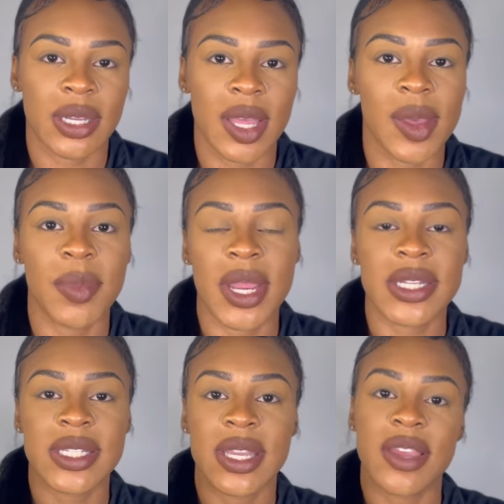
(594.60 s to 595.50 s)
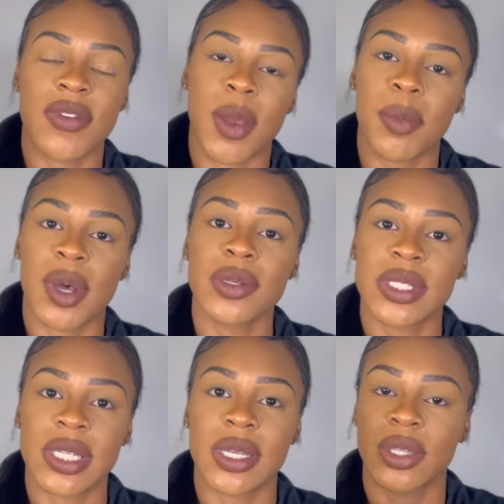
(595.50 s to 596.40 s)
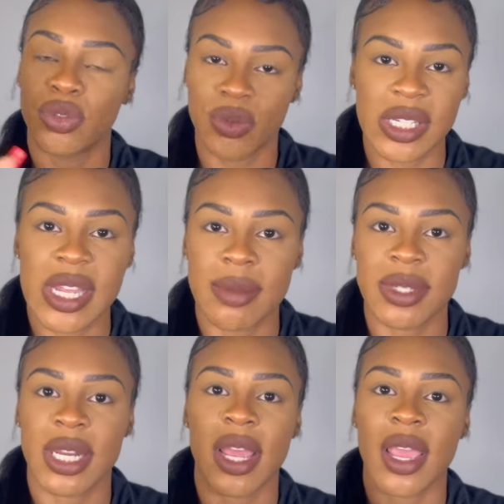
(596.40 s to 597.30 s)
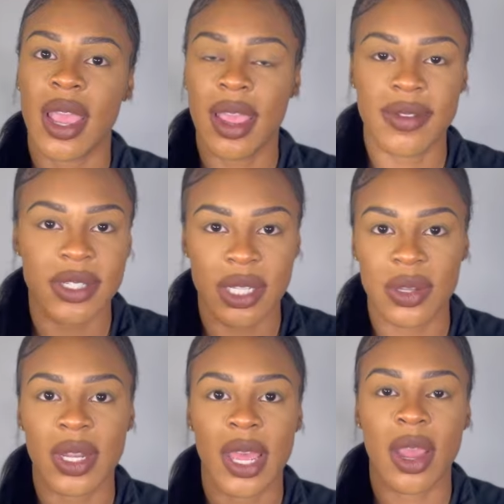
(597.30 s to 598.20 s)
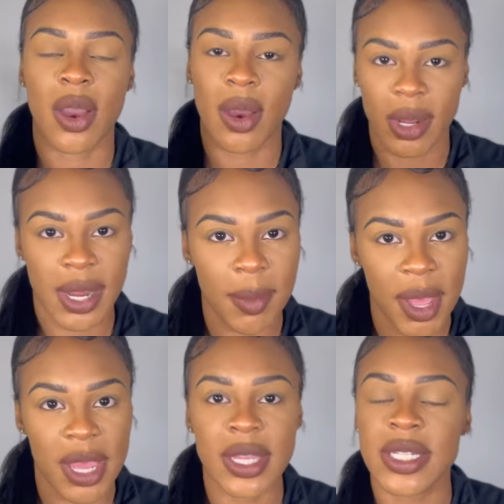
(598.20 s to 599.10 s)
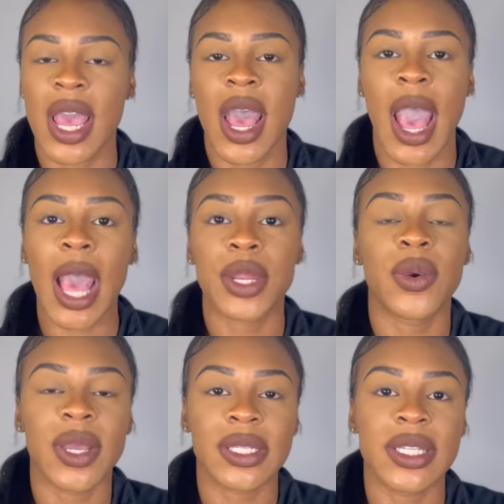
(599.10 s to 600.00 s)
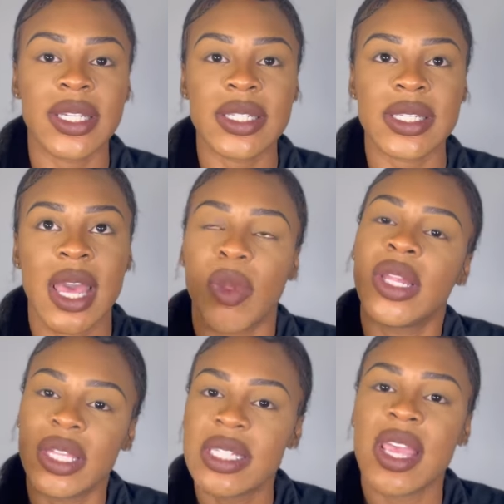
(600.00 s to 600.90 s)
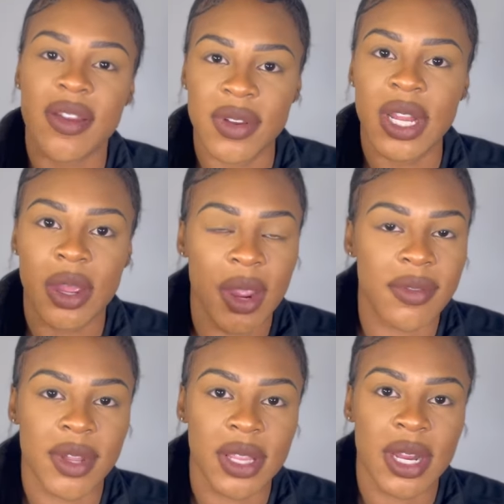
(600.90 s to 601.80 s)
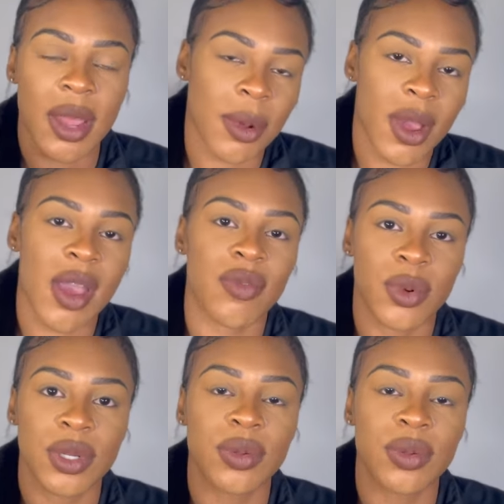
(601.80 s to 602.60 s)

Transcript: compared to if I'm posting 3 times a day, every single day on that page, I know at least every day or every other day, I'm gonna have 1 new